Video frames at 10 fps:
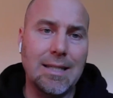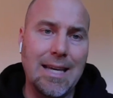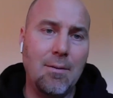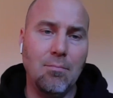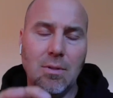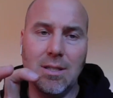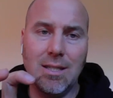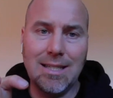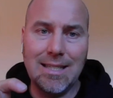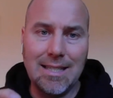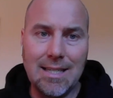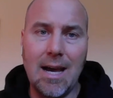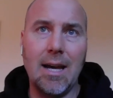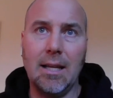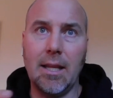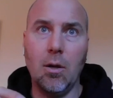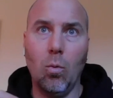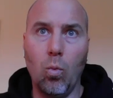game design, like